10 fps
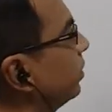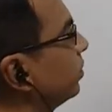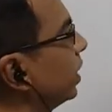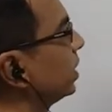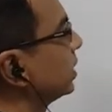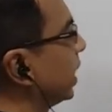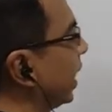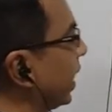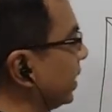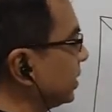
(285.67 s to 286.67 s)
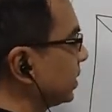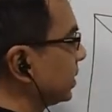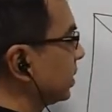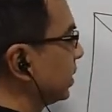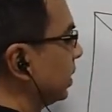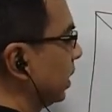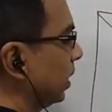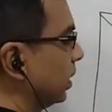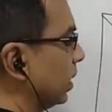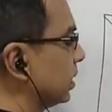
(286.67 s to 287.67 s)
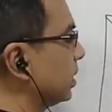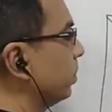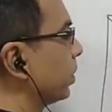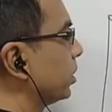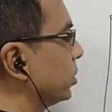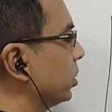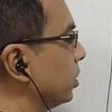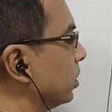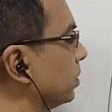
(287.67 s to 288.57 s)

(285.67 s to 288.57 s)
if there is a gas and there is some pressure